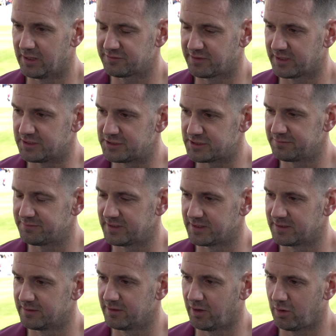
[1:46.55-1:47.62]
I think he
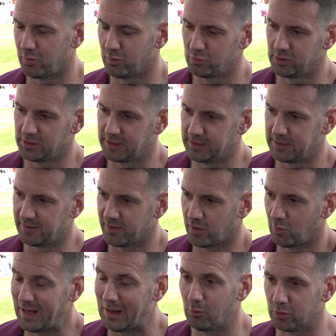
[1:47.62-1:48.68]
shifted the whole uh,
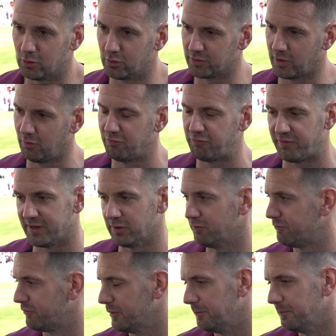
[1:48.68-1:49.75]
whole outlook, the whole feel
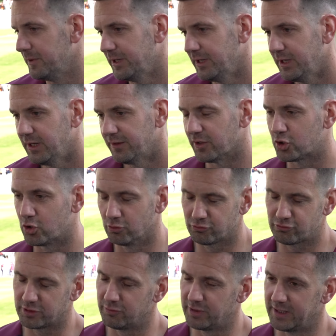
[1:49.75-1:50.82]
from the
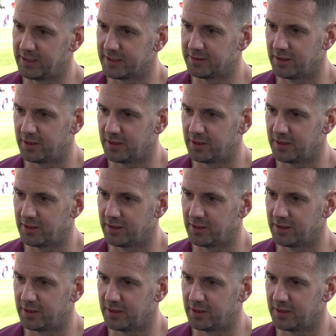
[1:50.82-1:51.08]
country really.